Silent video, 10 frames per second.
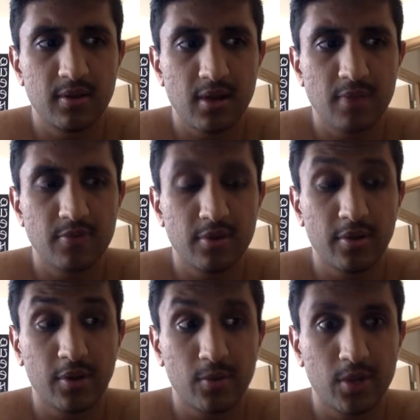I'm trying to
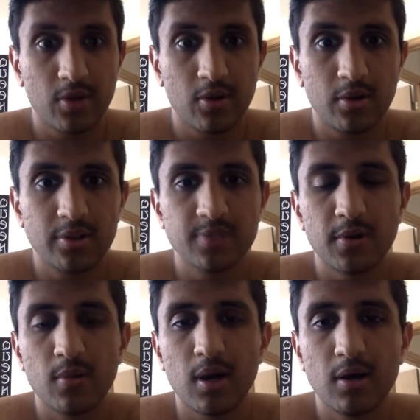like recall. It's been
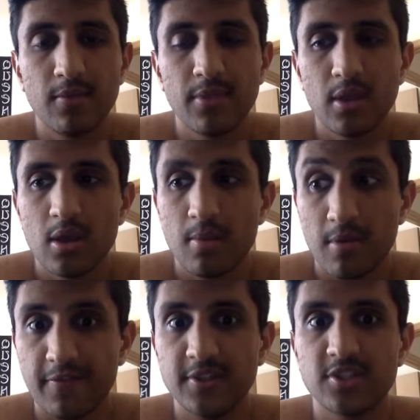a while. My
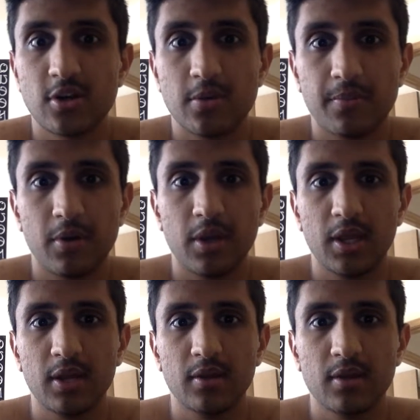feet started
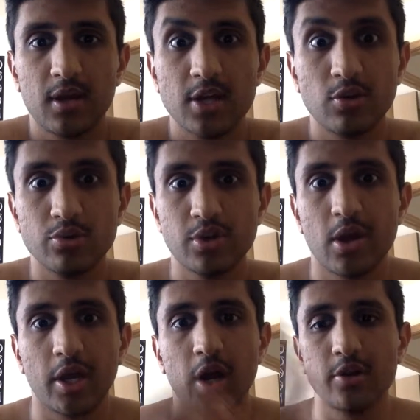burning. I told you how
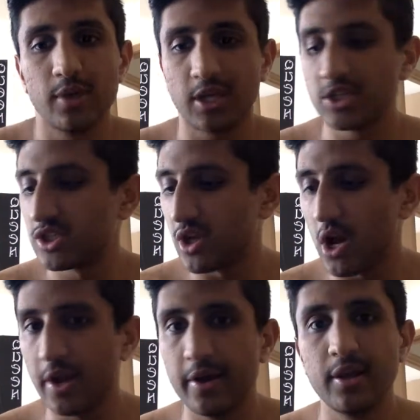I got into like a
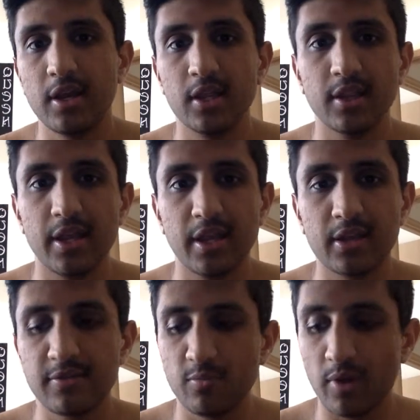sauna, and
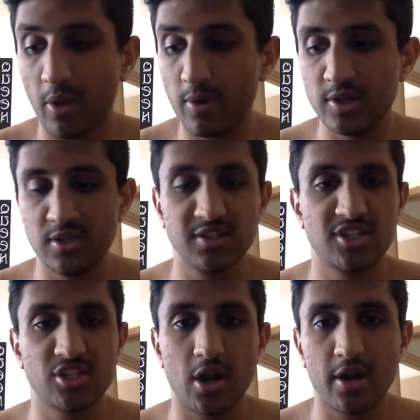like when I went into the
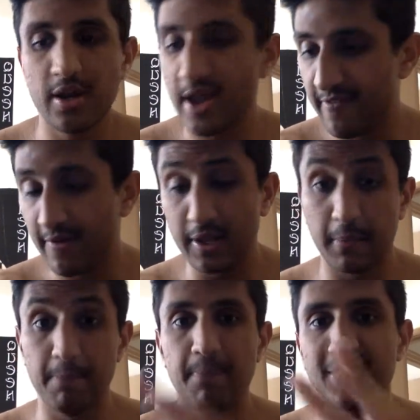sauna, I felt
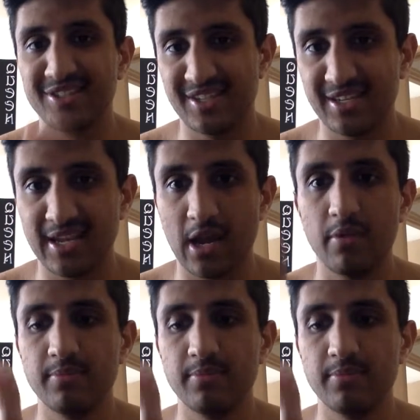like buzzing down.